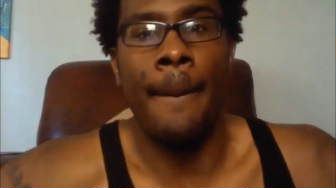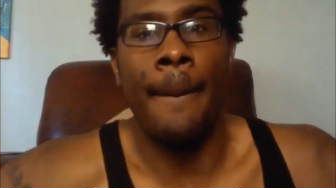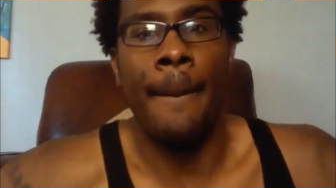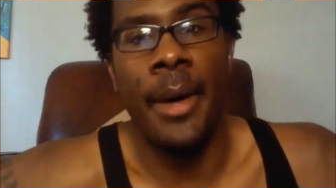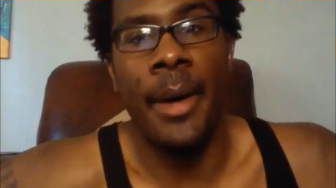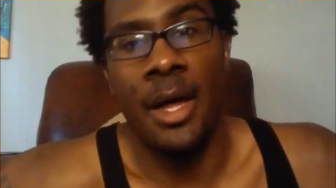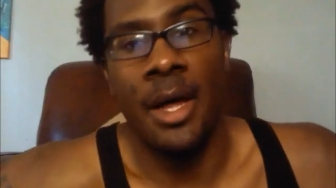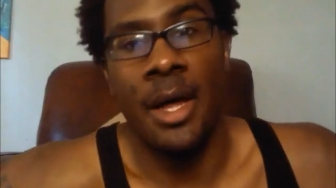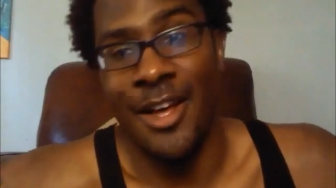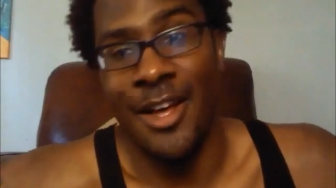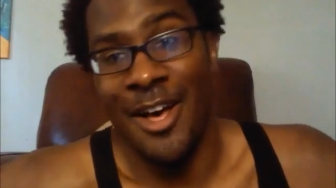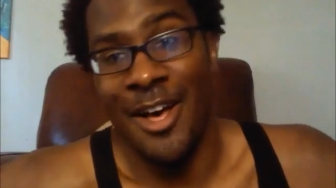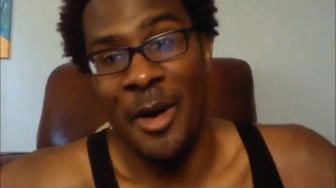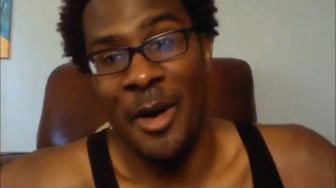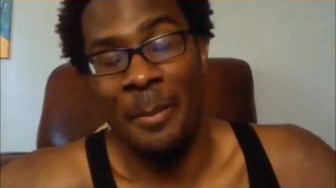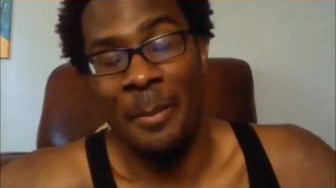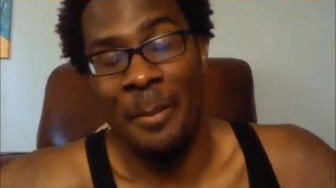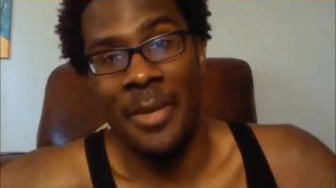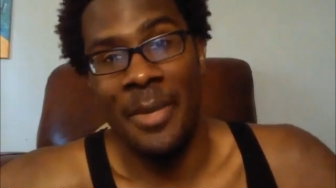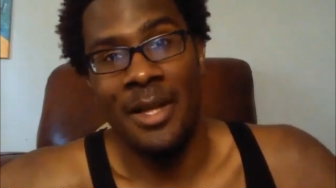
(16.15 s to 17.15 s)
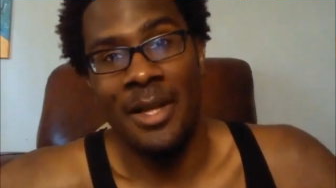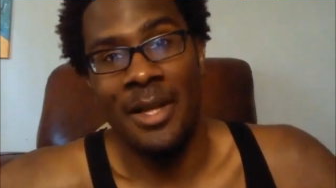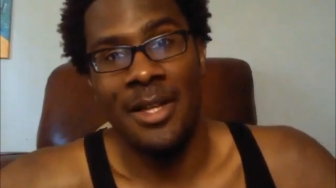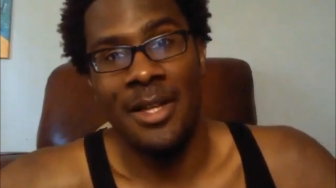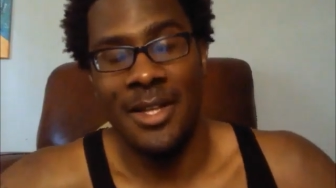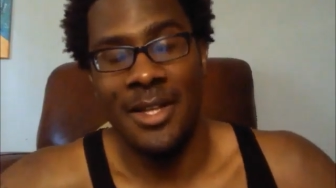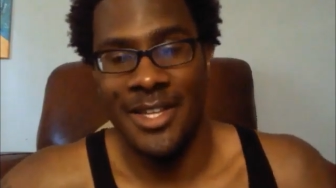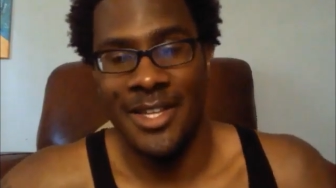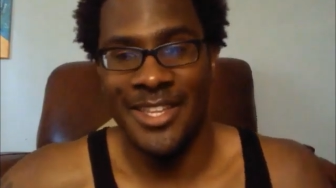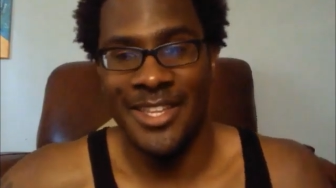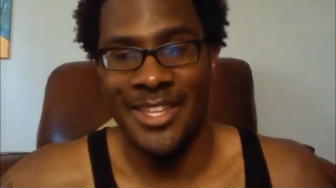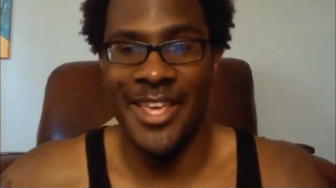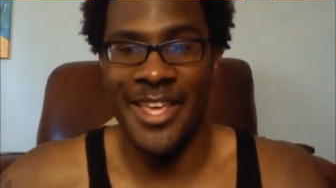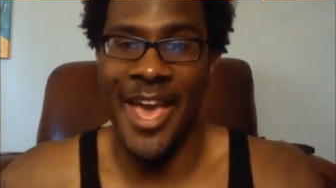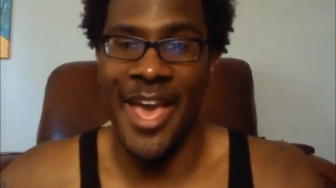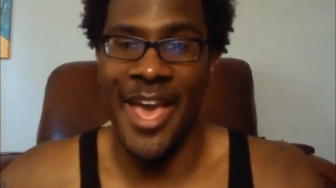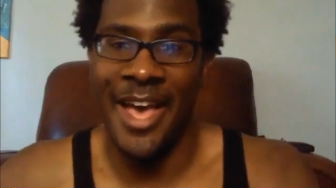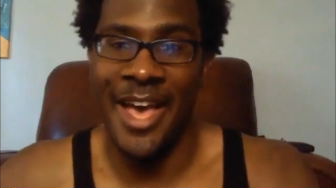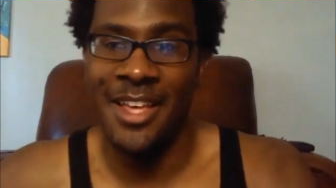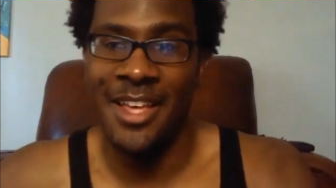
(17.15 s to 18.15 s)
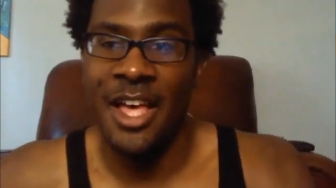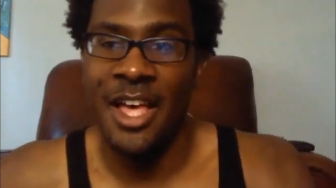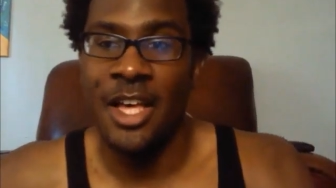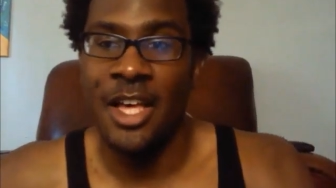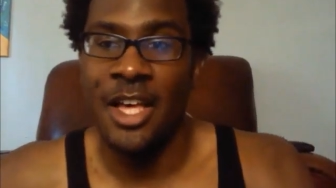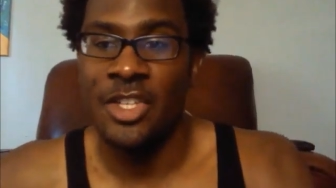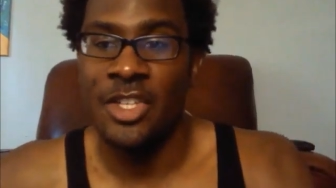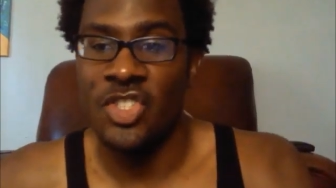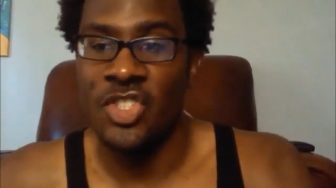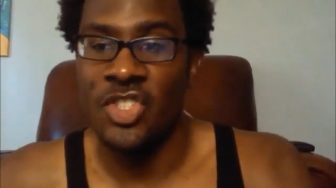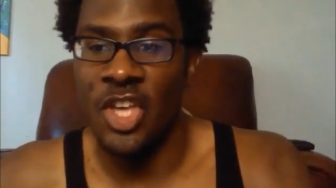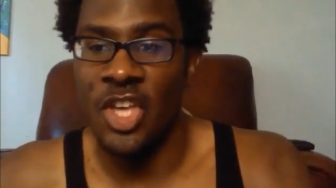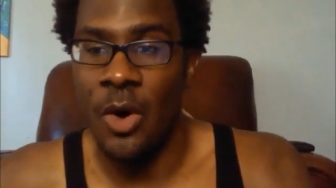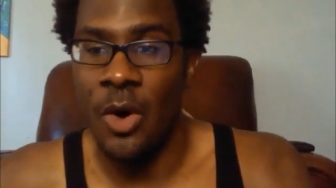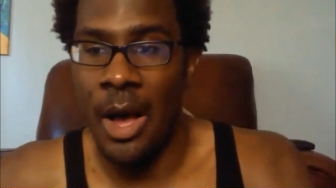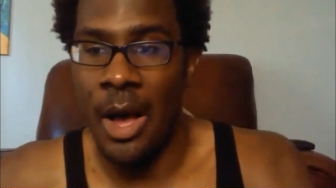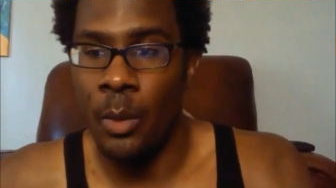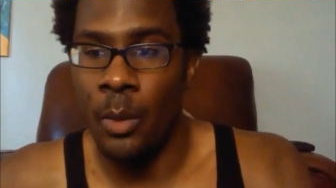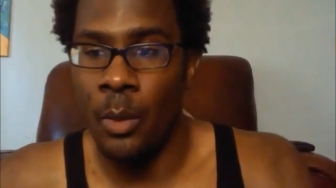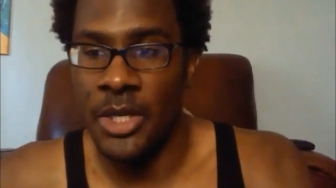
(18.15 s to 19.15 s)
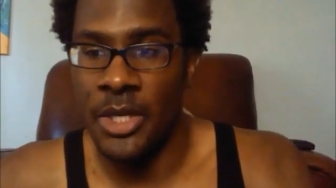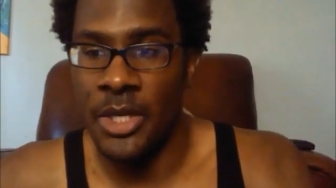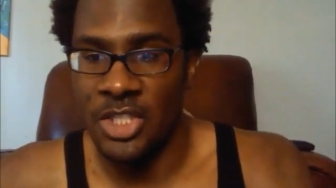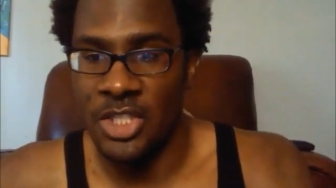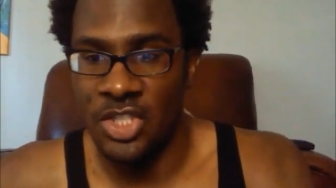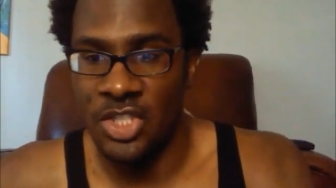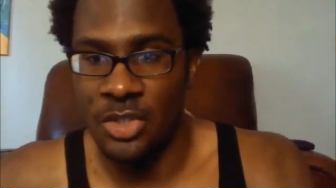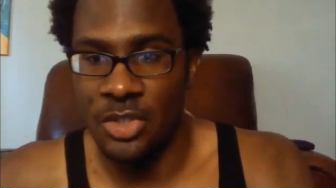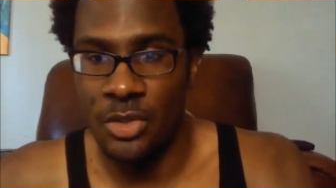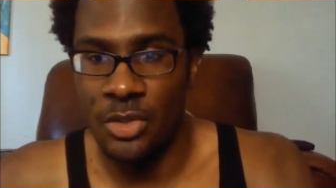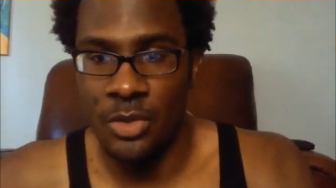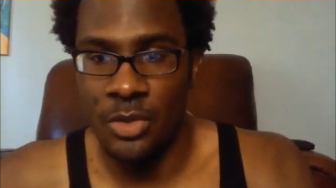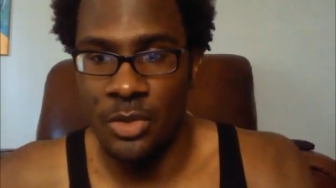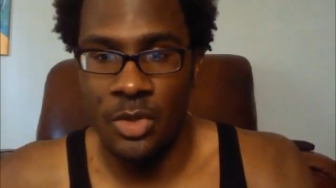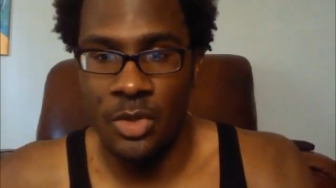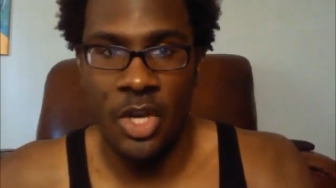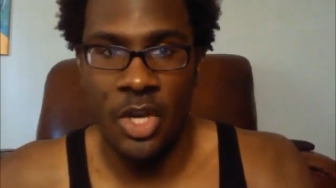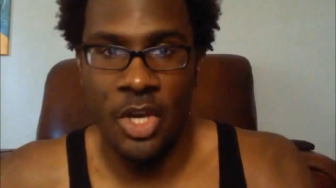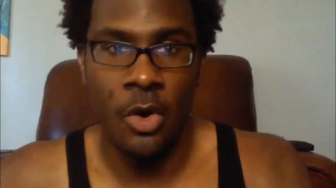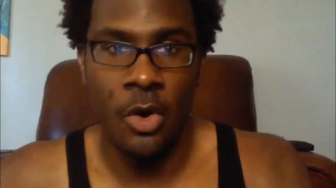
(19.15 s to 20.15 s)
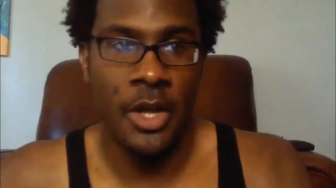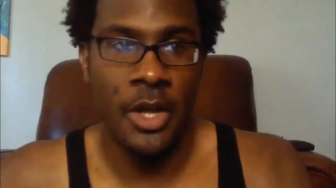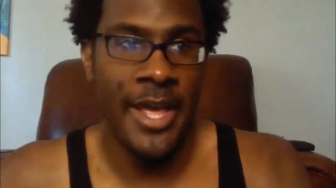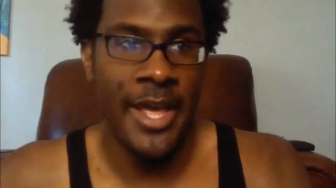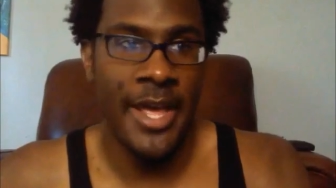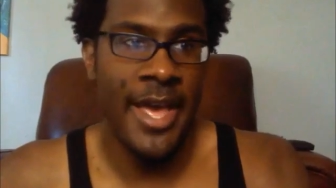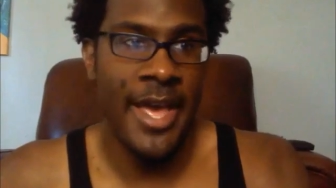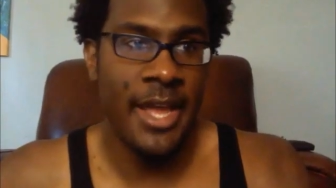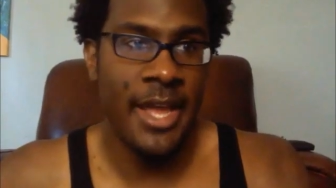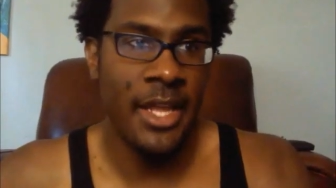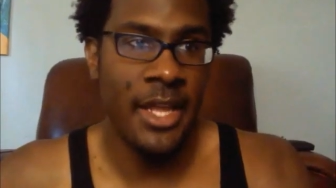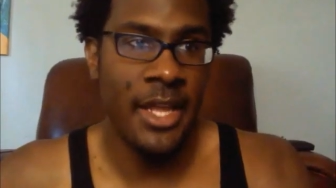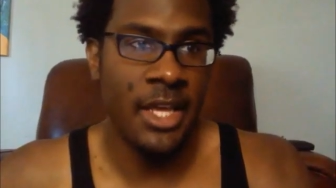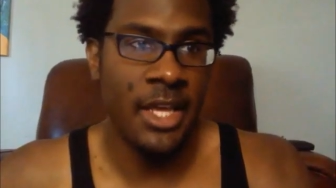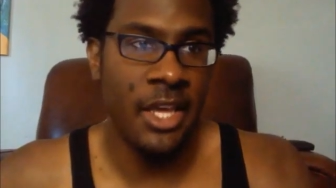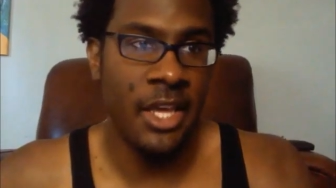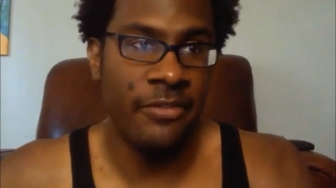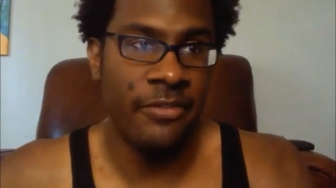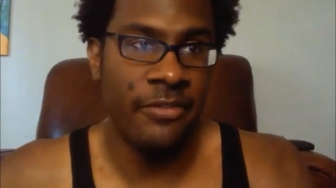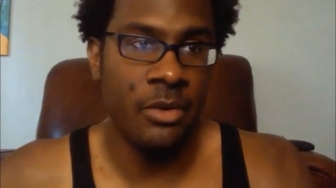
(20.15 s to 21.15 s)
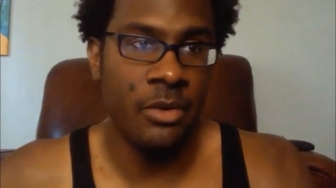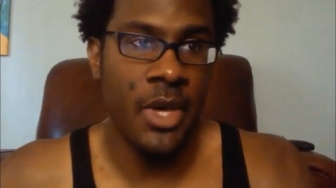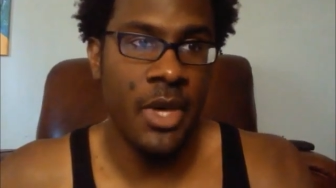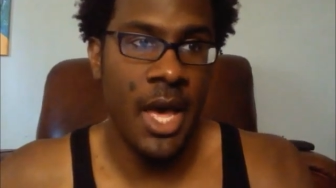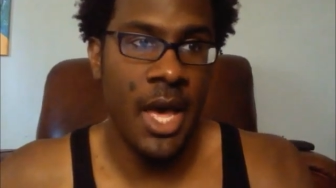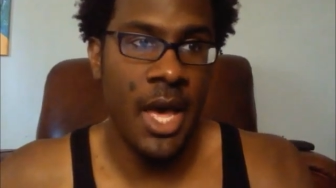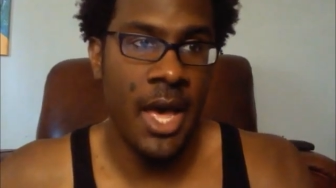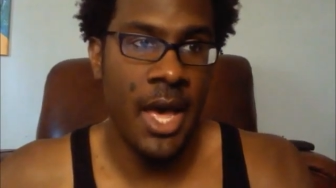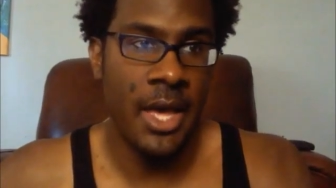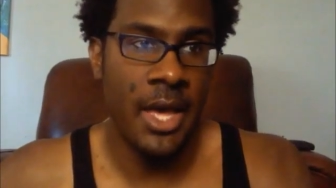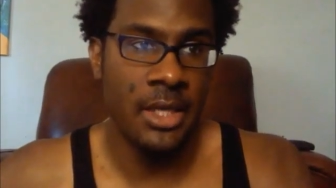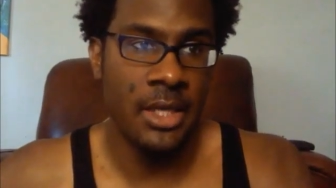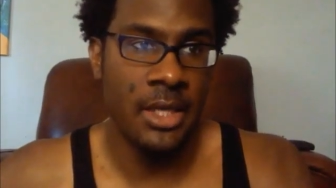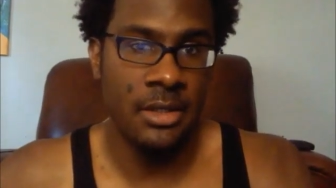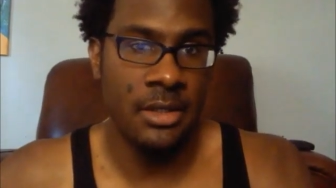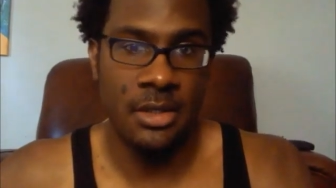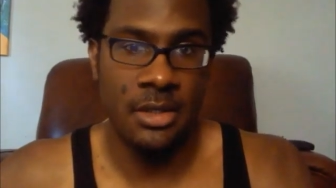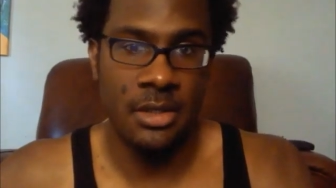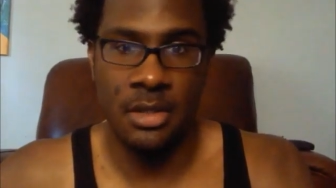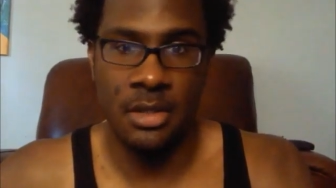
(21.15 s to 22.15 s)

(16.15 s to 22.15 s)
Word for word: But um, yeah. So I wanted to go on ahead and give you guys